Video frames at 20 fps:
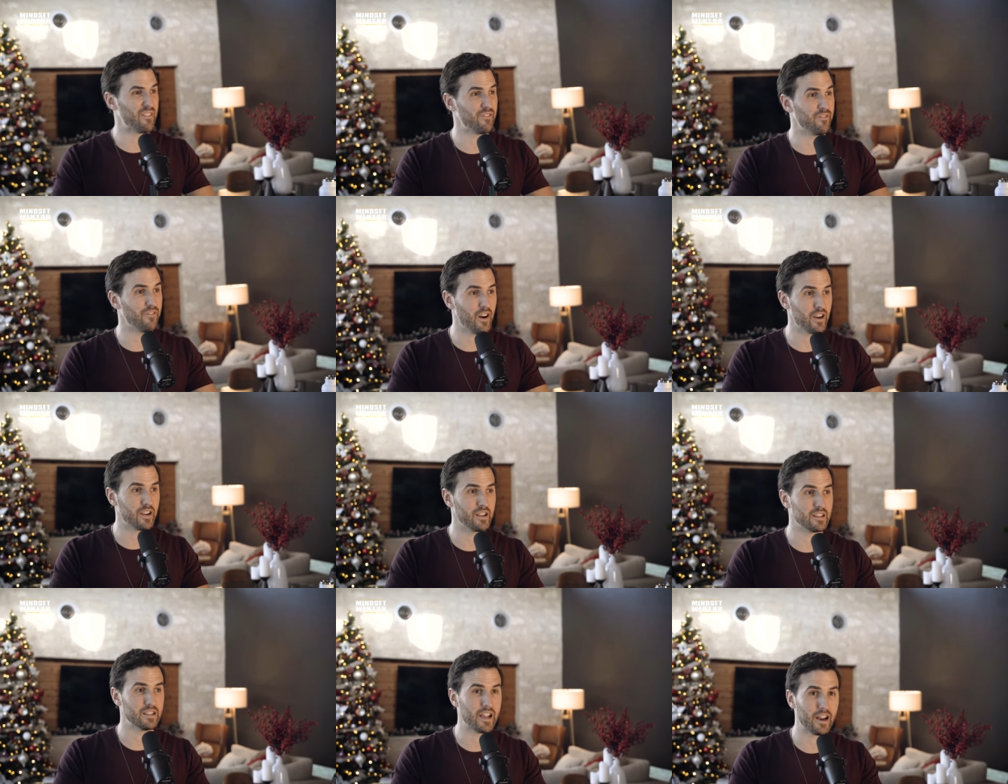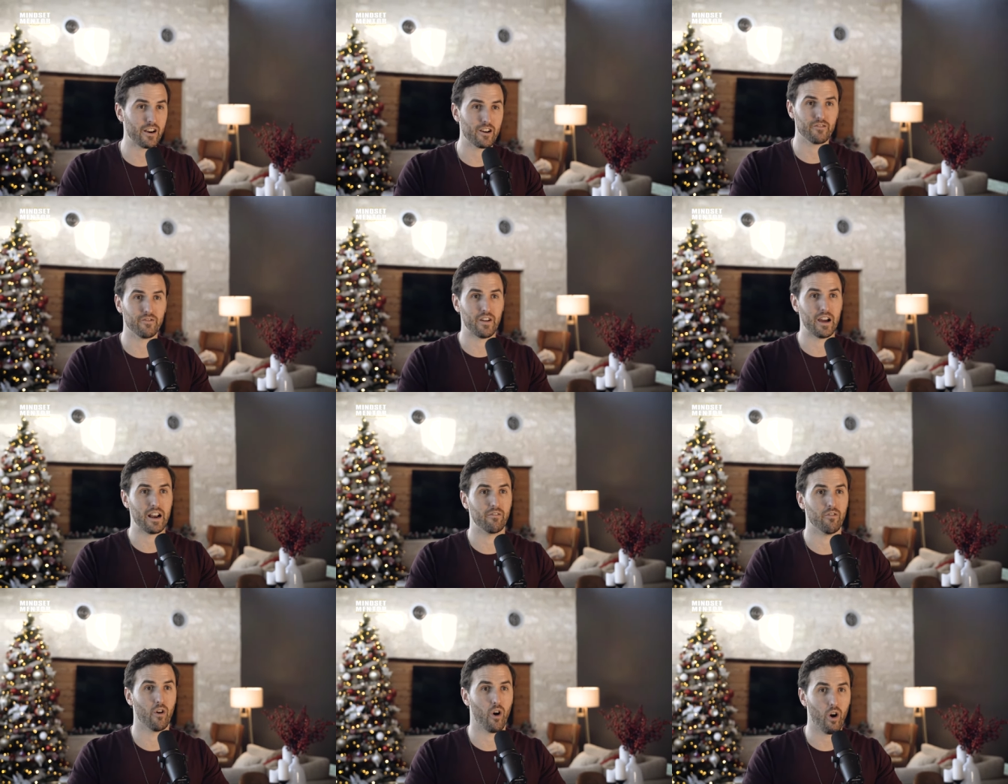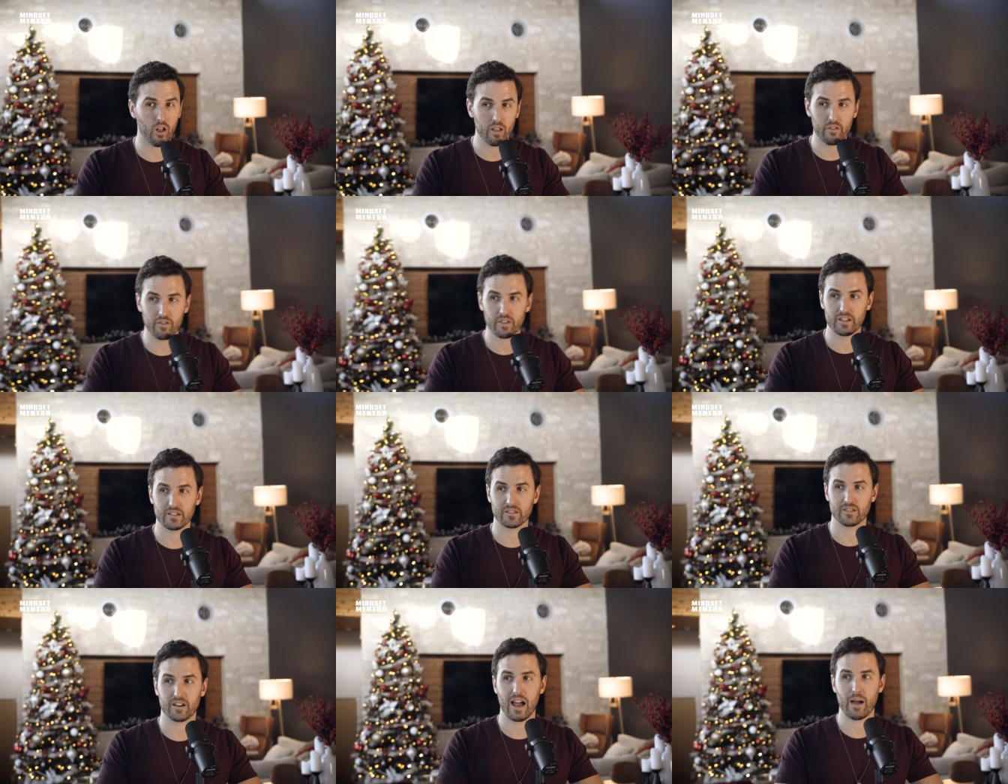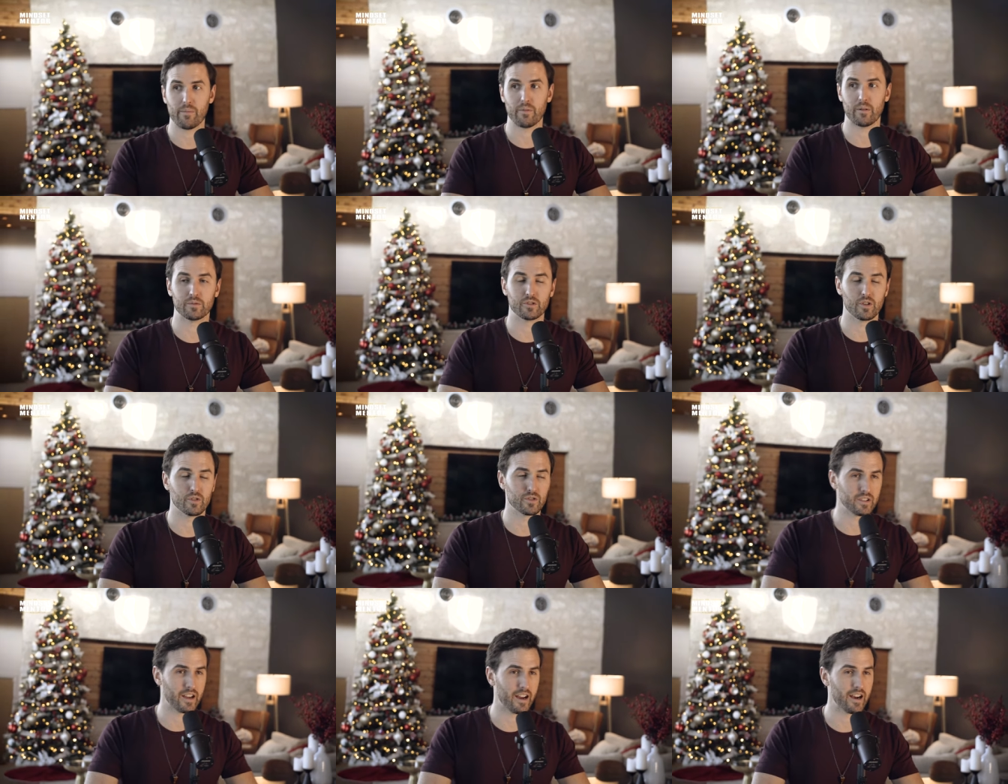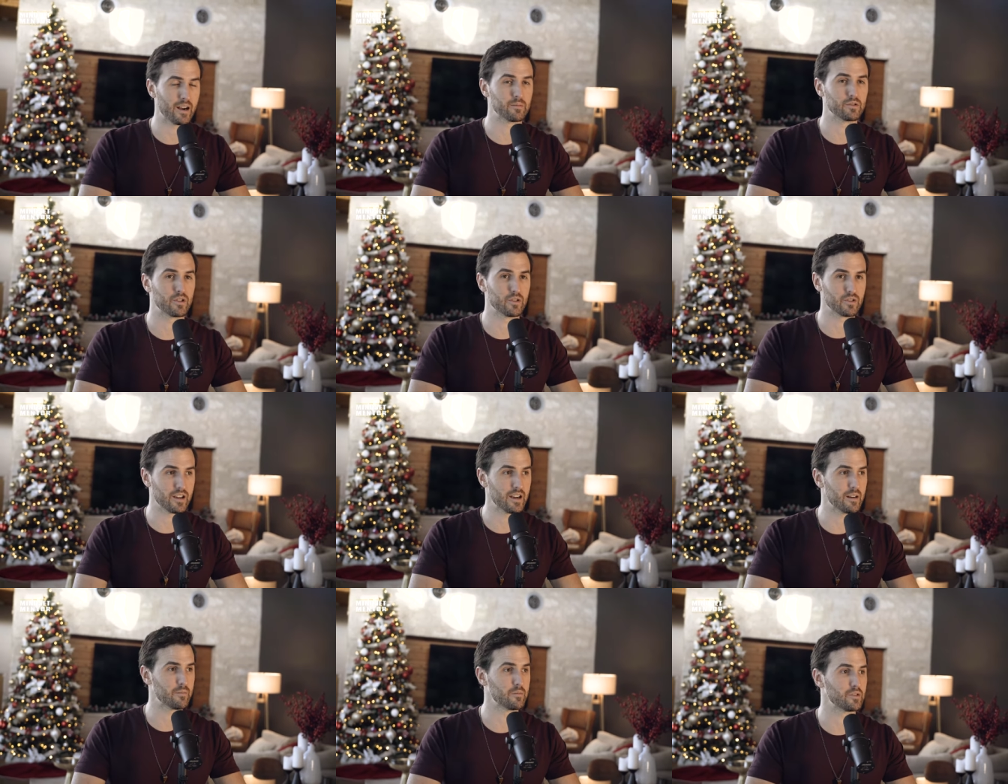And I'm terrified of all of the things that are happening. I'm so scared. I'm so scared.